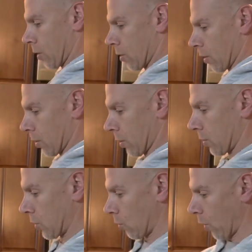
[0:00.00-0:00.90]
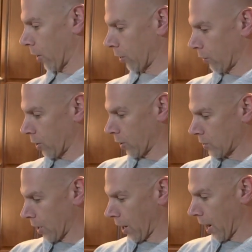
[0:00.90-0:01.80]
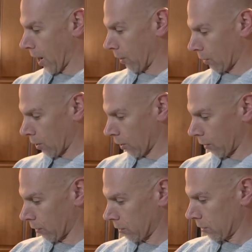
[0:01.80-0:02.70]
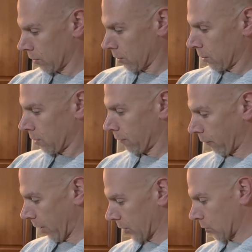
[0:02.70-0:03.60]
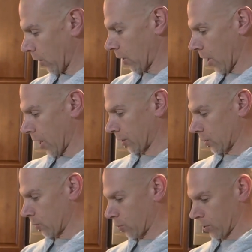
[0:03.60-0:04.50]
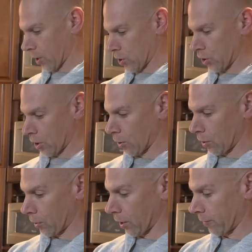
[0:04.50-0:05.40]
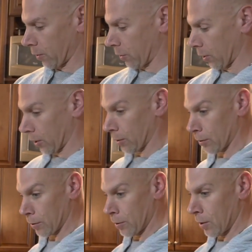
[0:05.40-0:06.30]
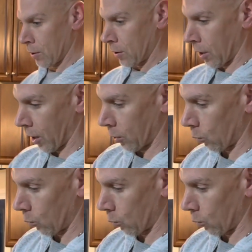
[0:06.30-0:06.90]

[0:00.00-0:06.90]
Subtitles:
the 2 wet ingredients I add are Frank's Red Hot, because you put that shit on everything, and